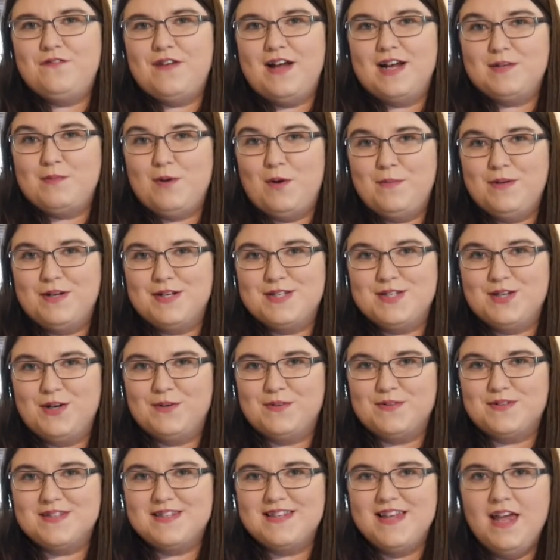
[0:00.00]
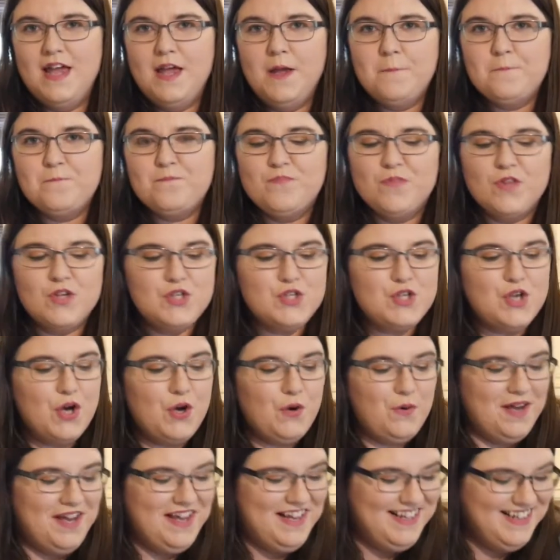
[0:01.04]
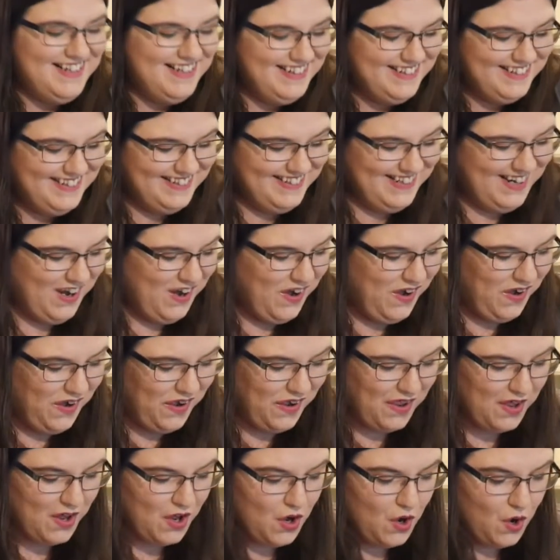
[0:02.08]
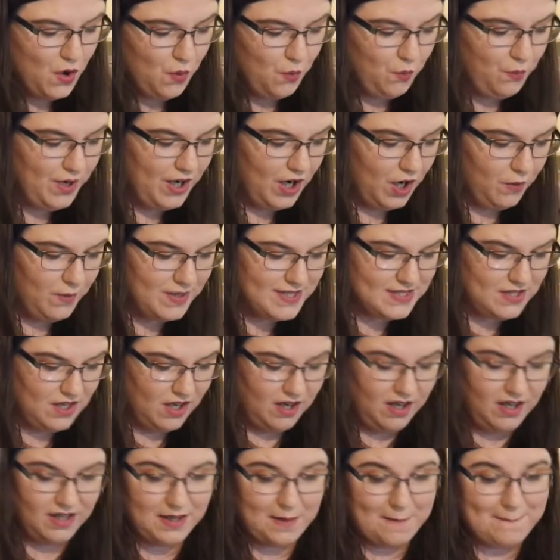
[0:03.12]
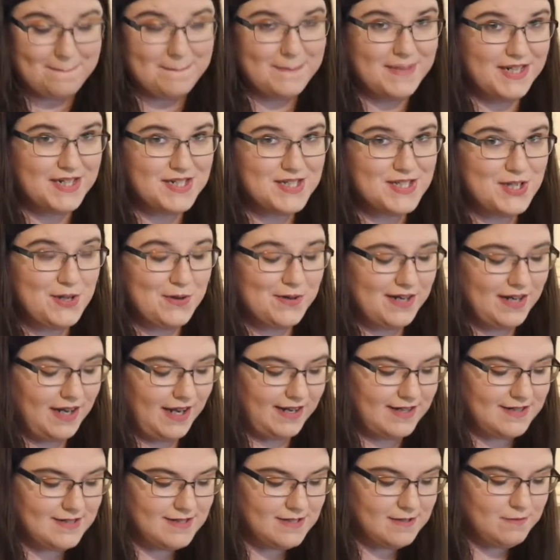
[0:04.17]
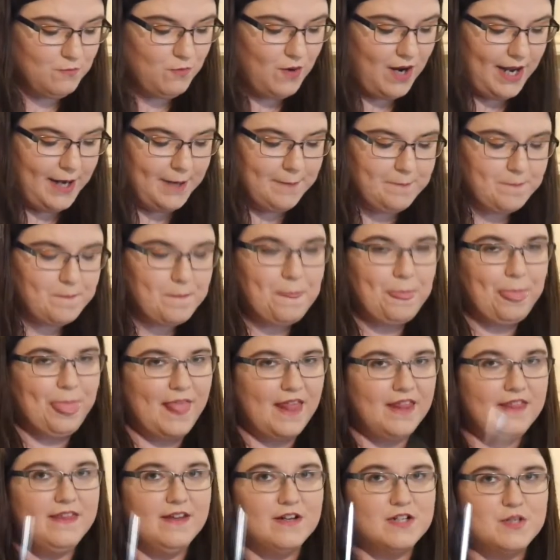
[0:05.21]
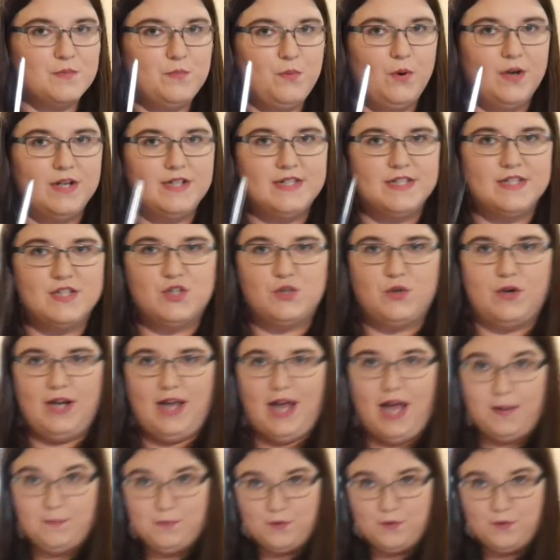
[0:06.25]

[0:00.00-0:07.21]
fact about Minnesotans. So we are what's called Minnesota nice, right? There's a point to this story, I